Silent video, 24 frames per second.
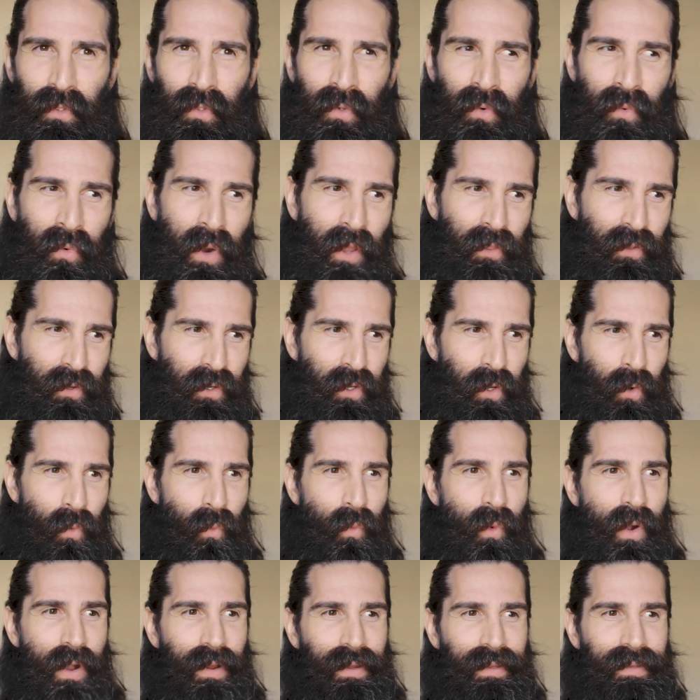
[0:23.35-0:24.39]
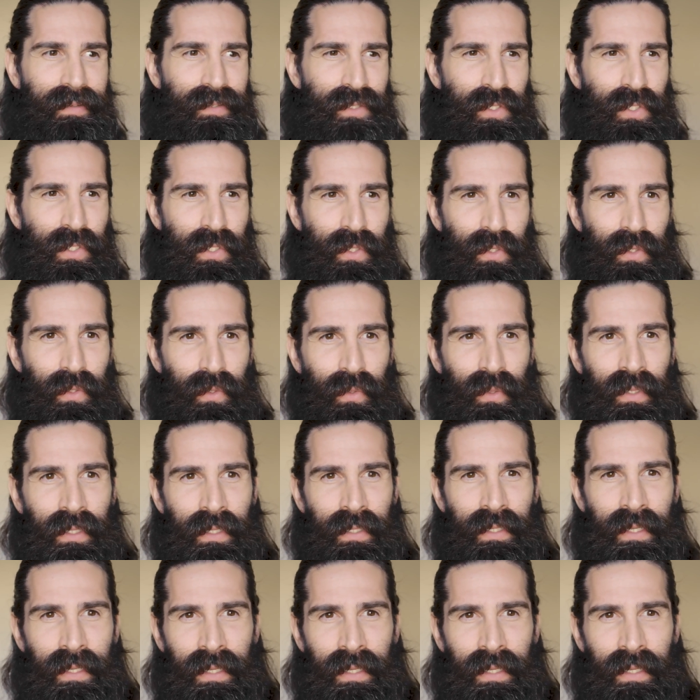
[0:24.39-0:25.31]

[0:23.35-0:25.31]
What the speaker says: whether you're wanting to